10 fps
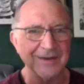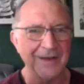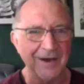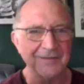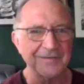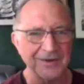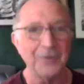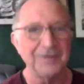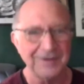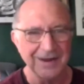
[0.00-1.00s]
It
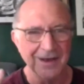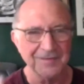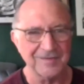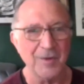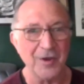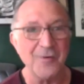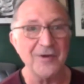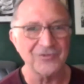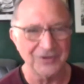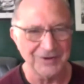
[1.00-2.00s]
answers my
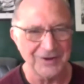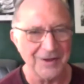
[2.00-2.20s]
question.